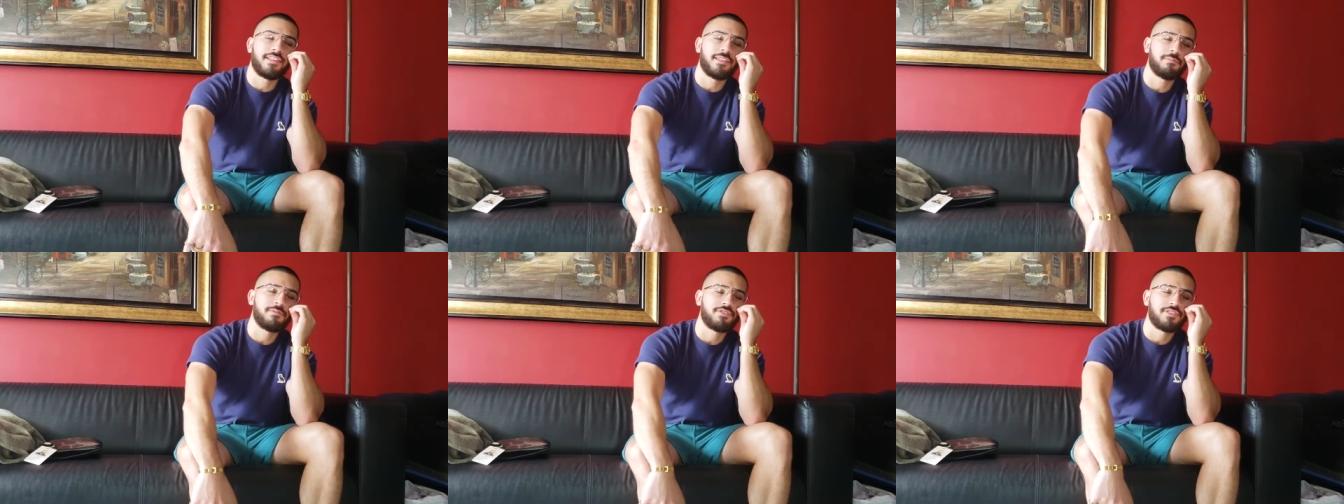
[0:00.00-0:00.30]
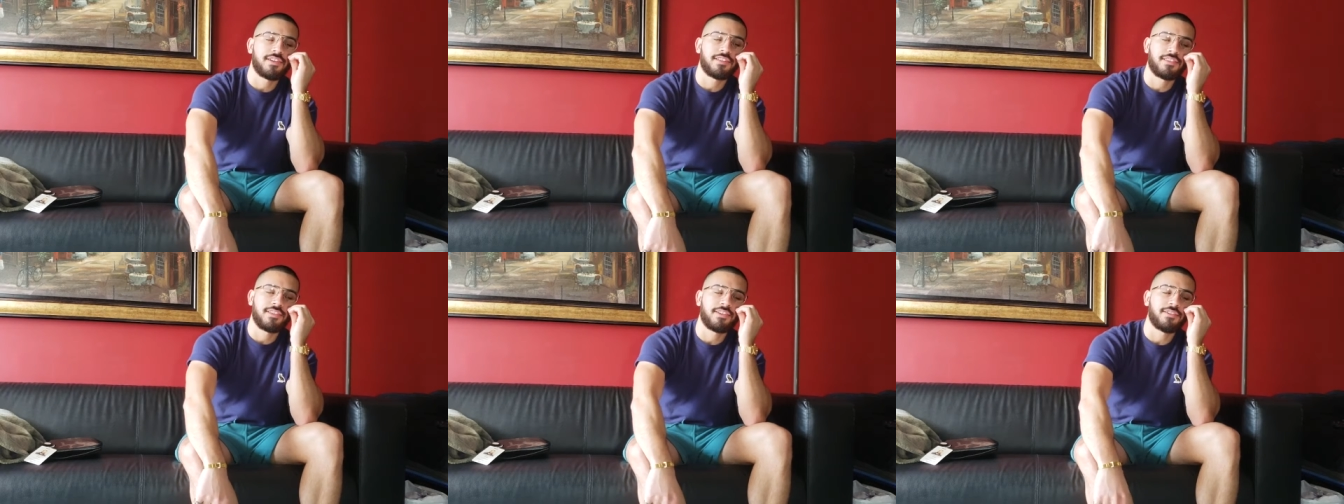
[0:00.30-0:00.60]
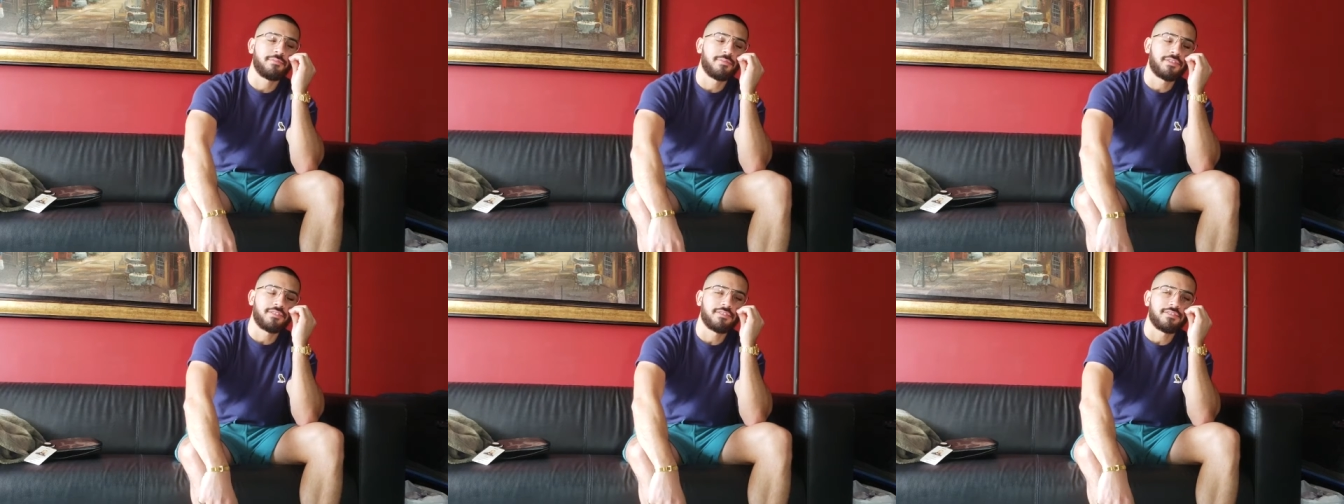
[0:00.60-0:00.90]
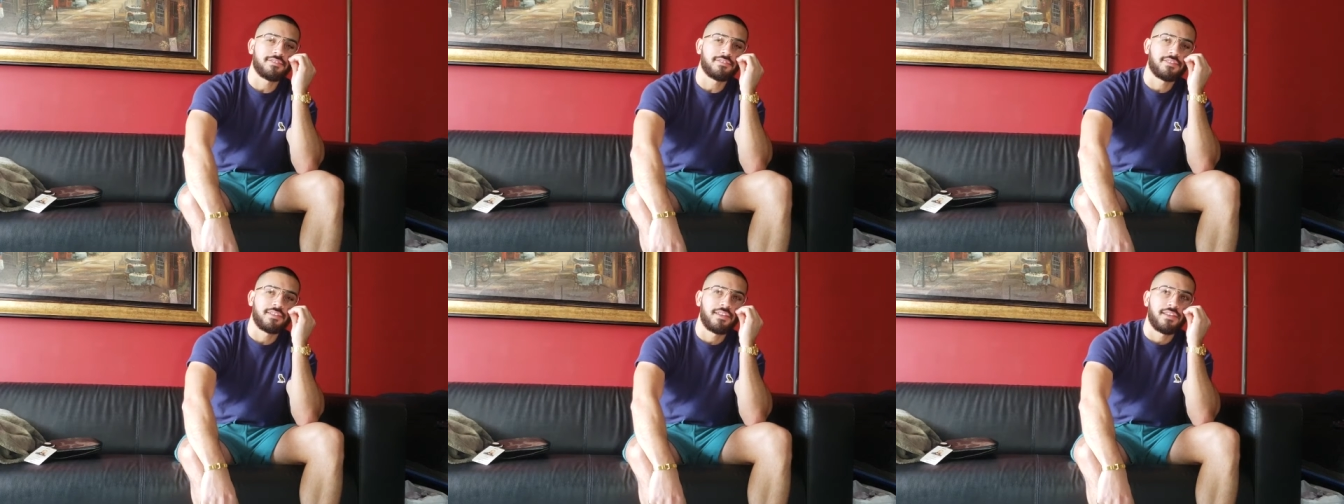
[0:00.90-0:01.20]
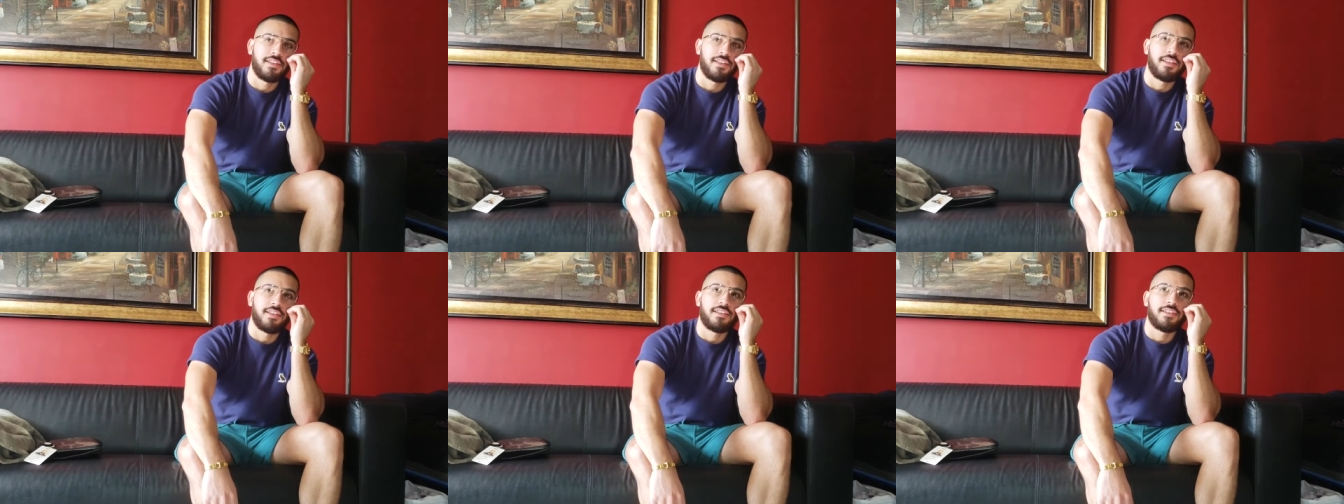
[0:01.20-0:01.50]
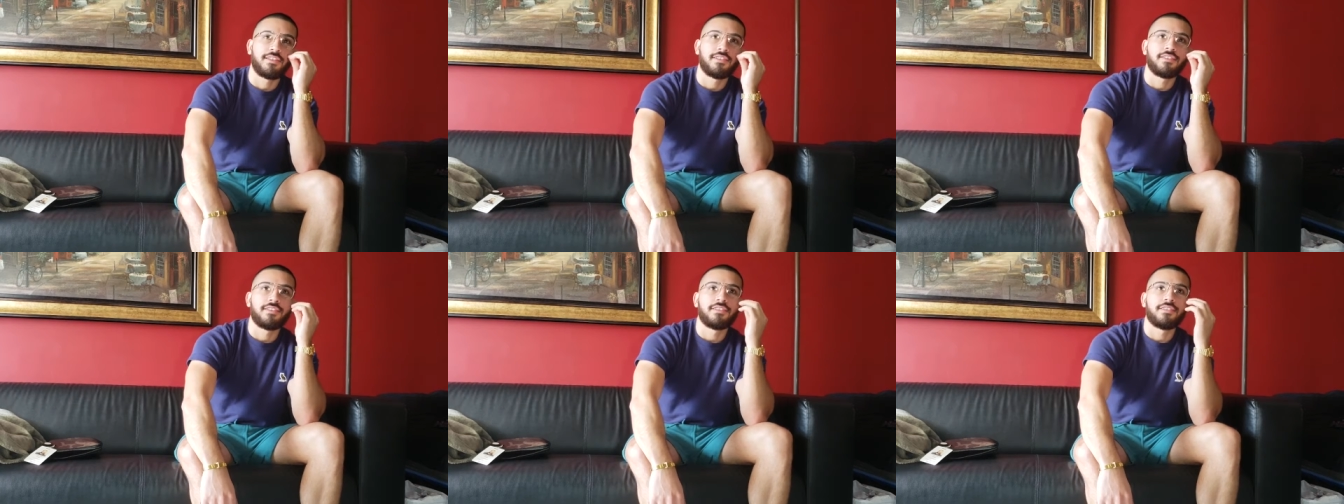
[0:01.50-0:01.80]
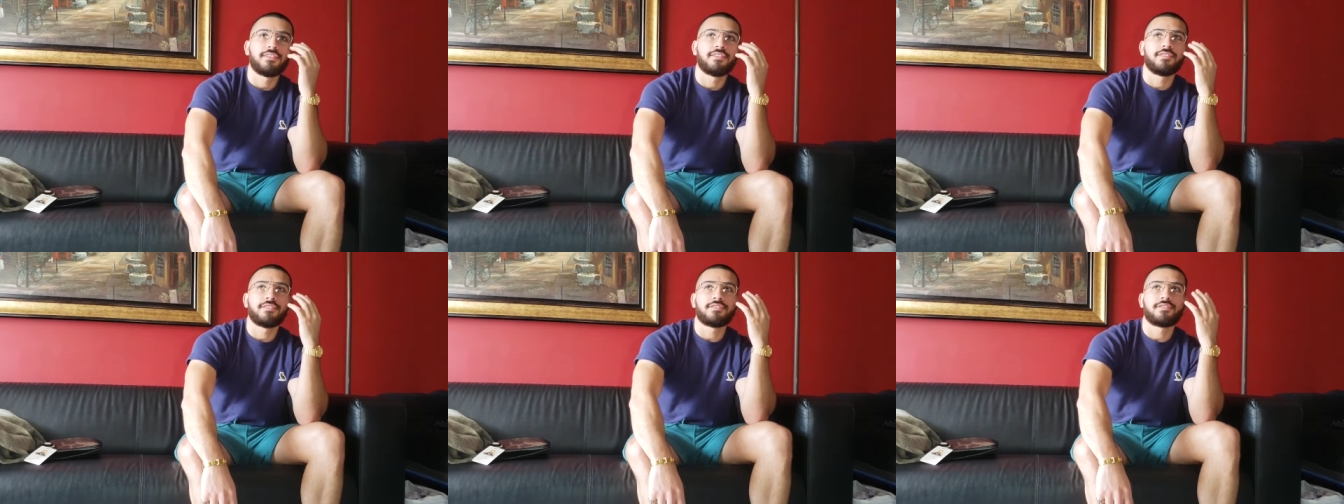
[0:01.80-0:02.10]
try to think about this three bad ones three
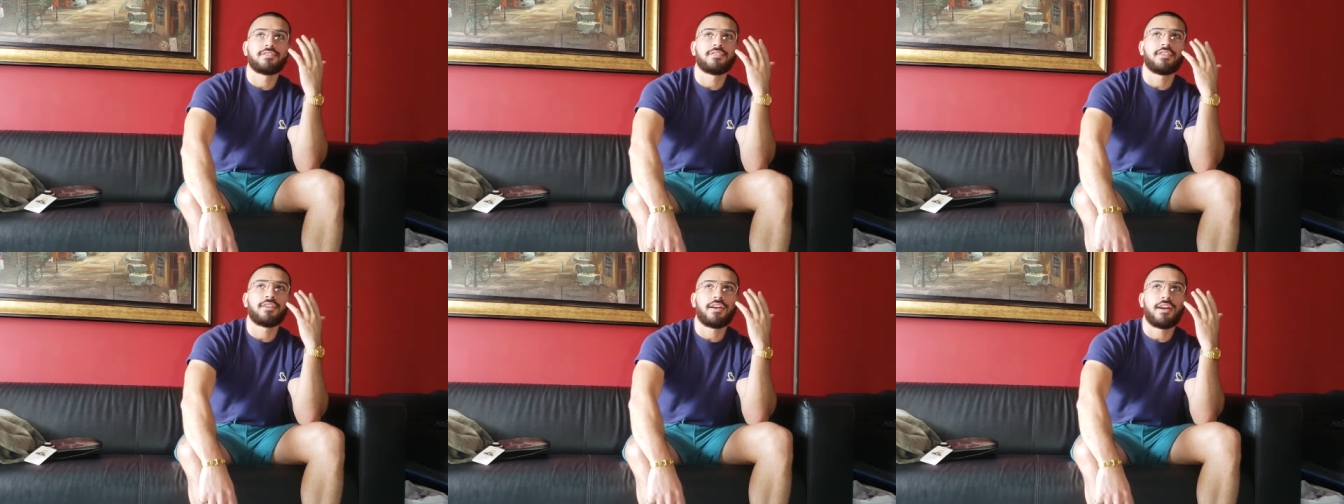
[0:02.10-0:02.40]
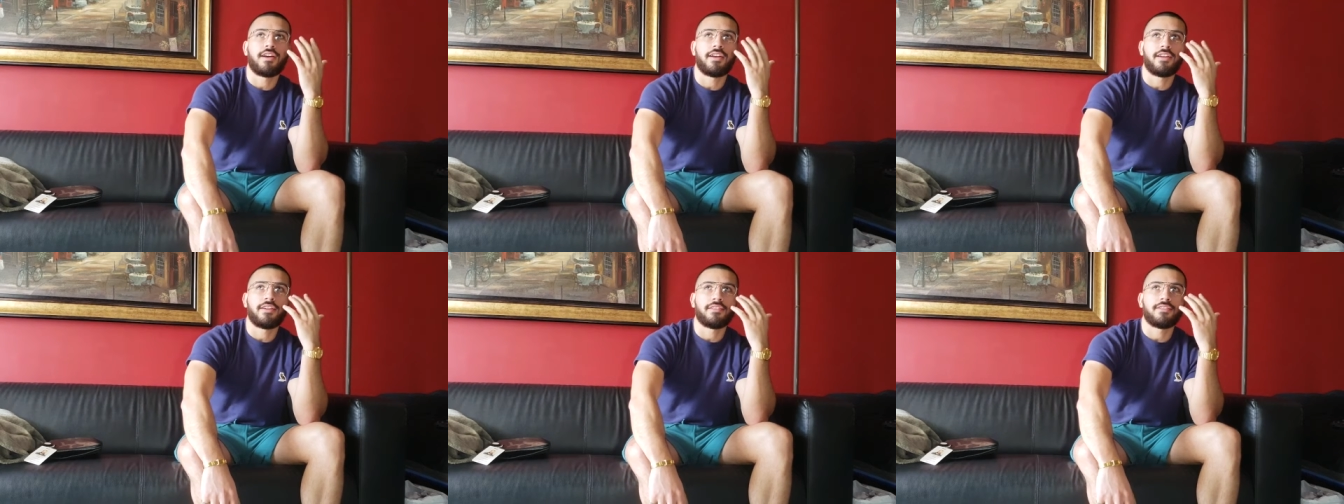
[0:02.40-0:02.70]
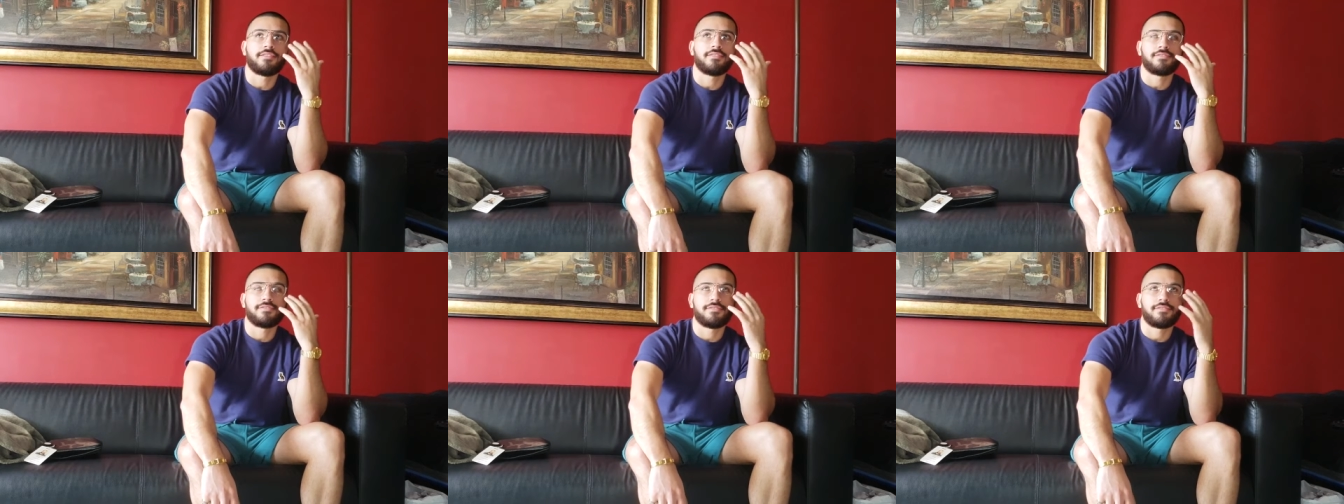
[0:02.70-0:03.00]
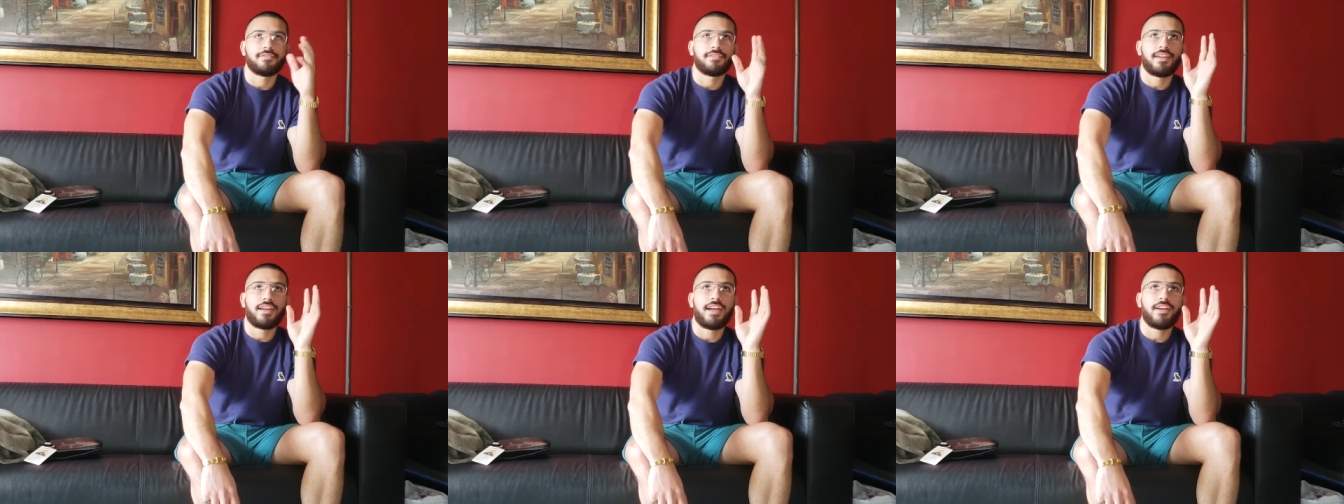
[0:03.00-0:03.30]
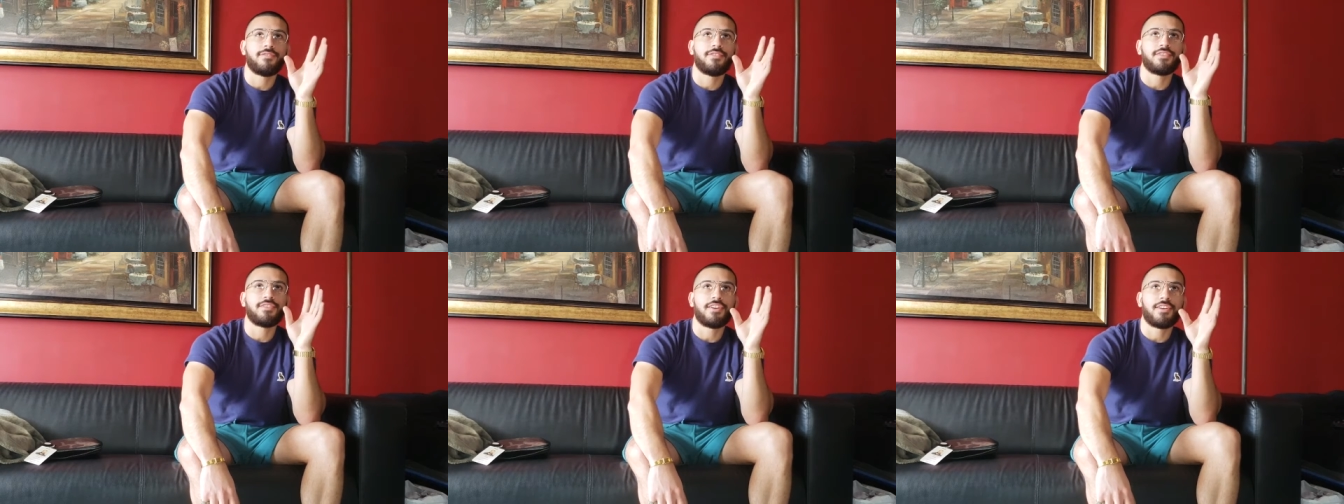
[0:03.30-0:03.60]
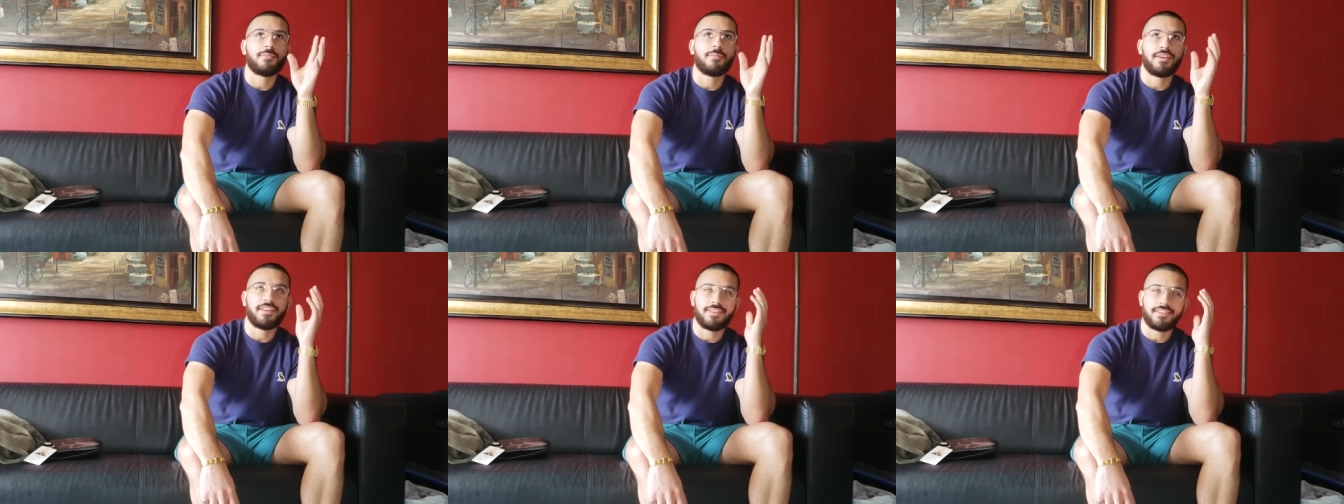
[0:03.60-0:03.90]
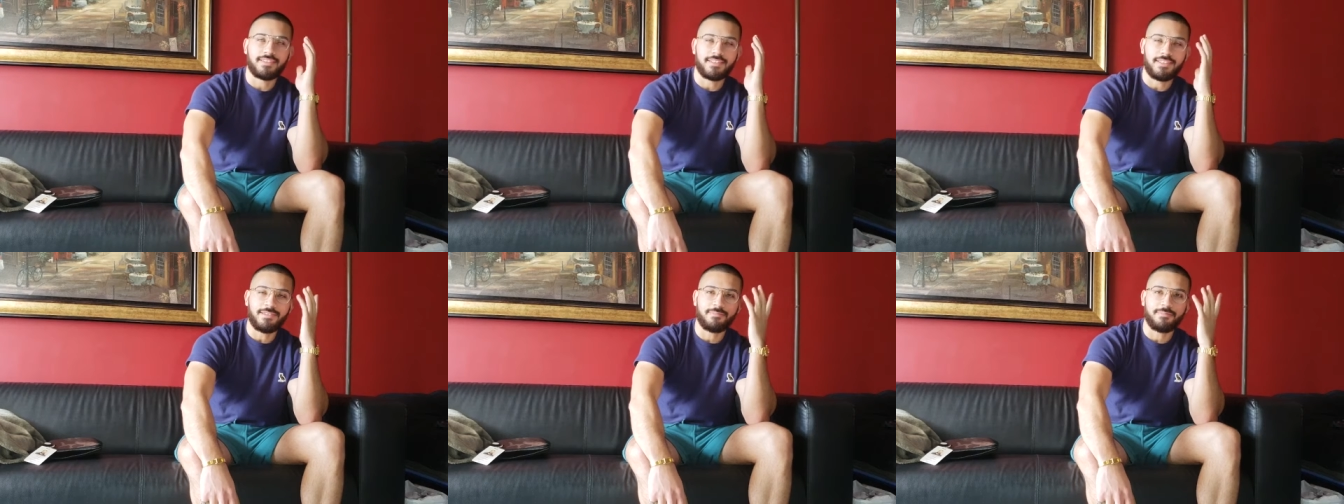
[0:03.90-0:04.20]
good ones so all right I haven't thought about
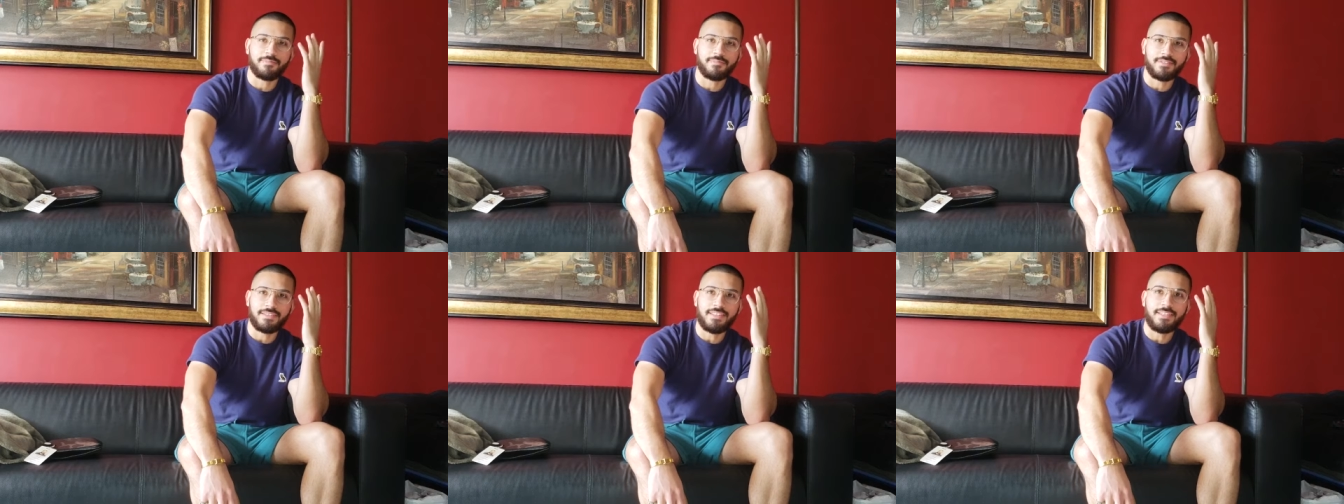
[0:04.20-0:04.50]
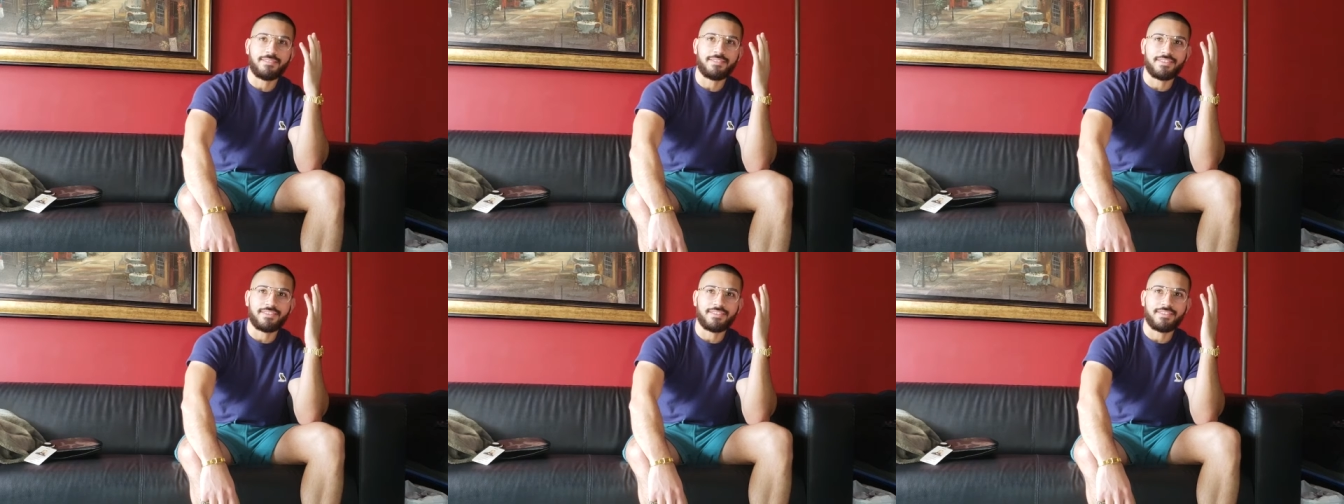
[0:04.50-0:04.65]
it deep, deep.